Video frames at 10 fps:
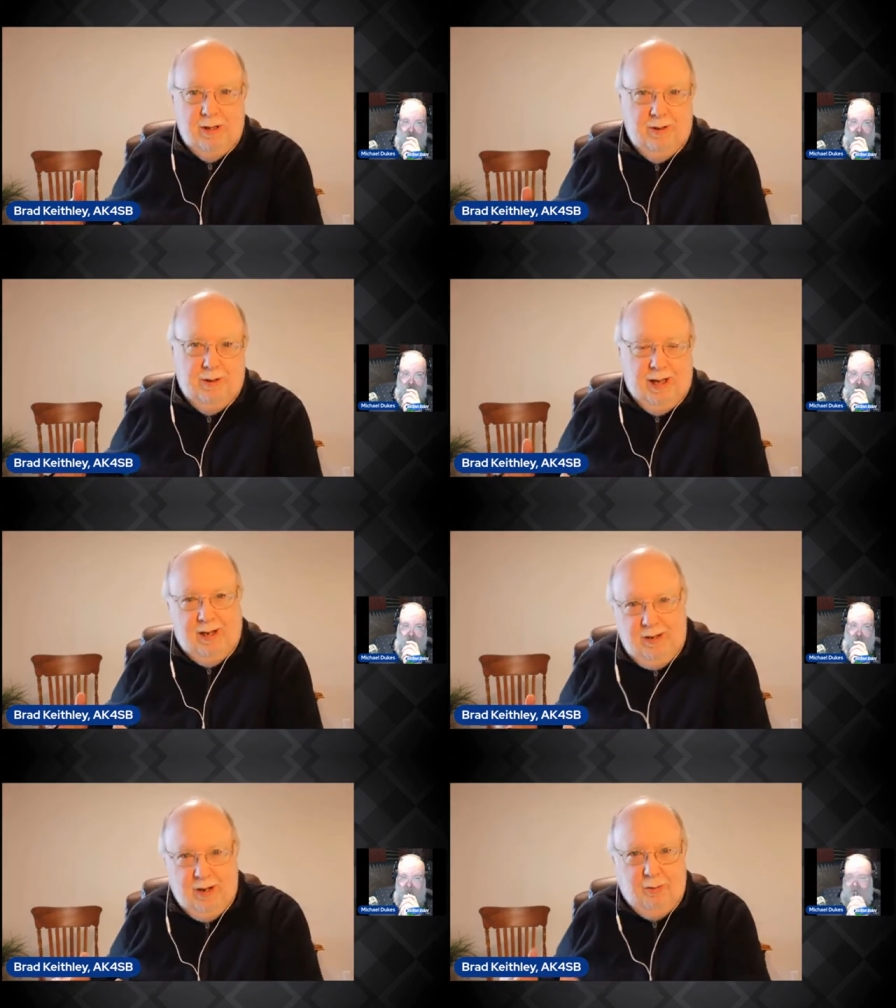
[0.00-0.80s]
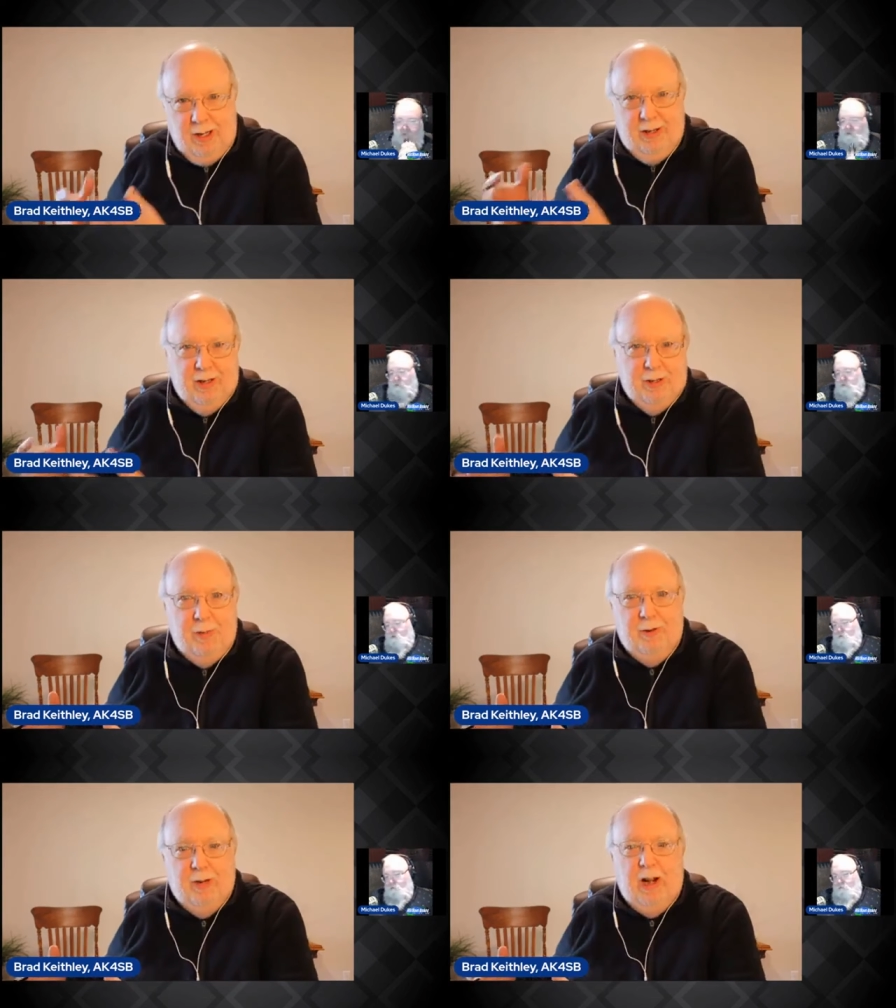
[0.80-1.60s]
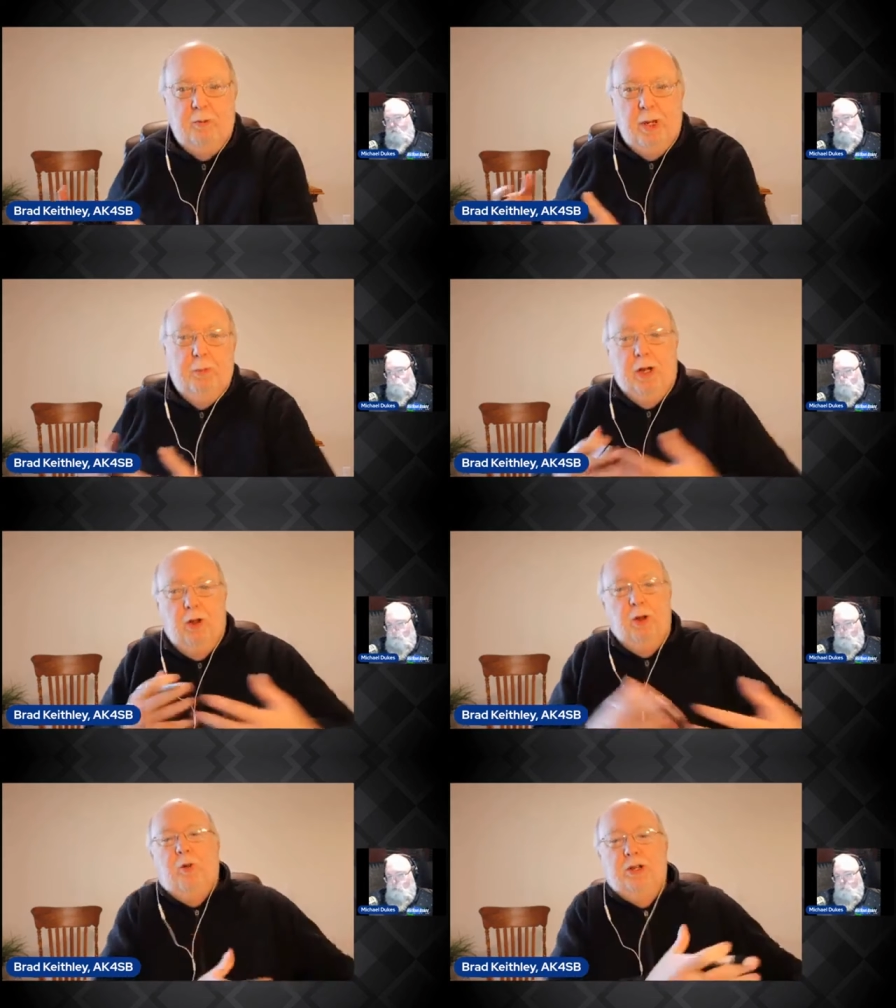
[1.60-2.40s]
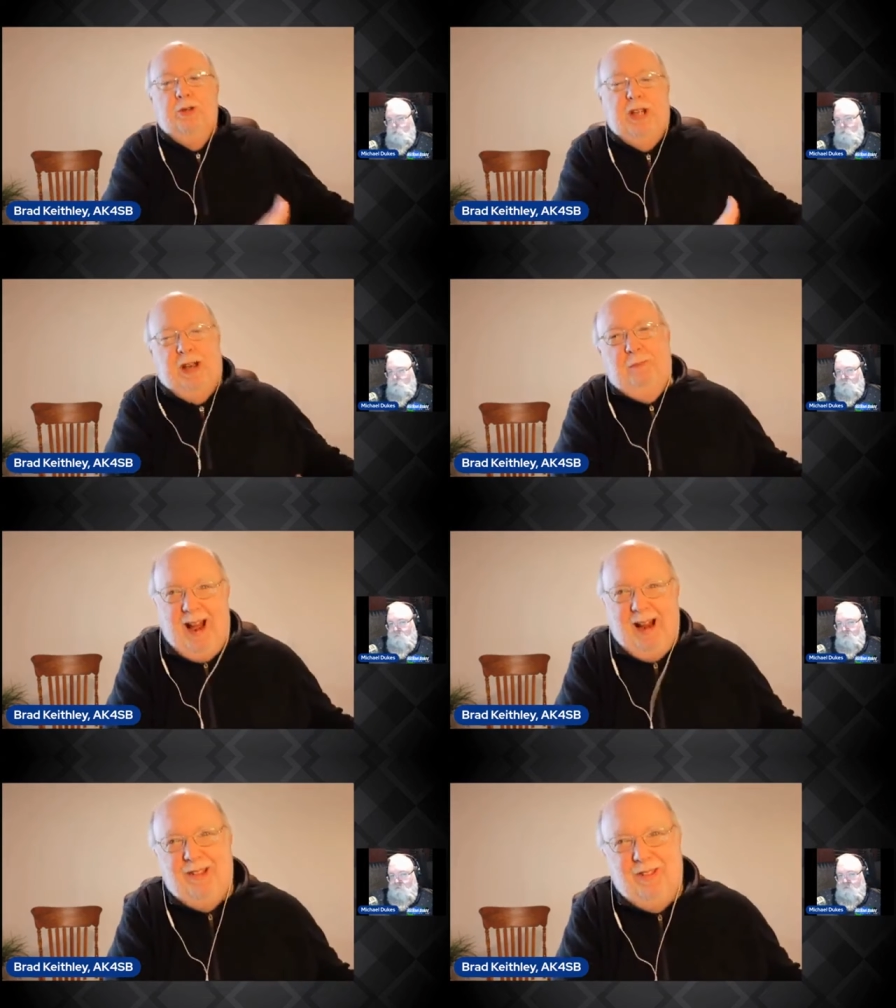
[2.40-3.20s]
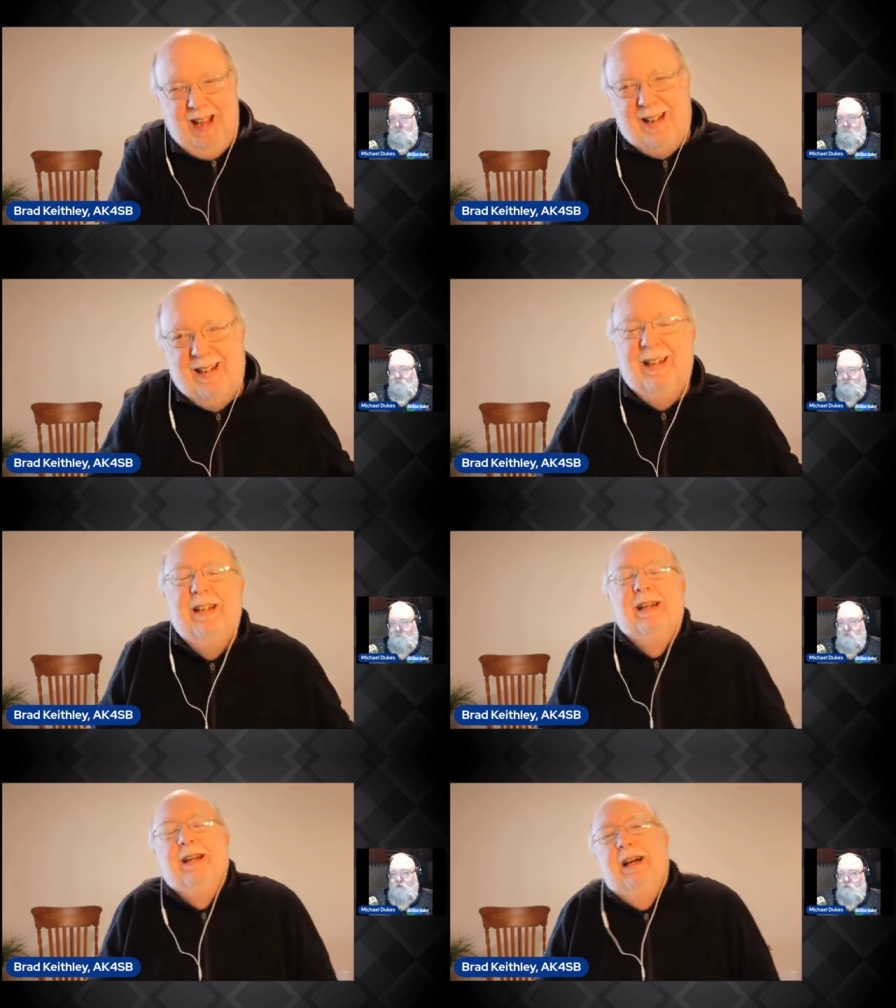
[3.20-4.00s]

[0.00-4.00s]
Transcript: that you know we need this money for government, but look what you said back then, right?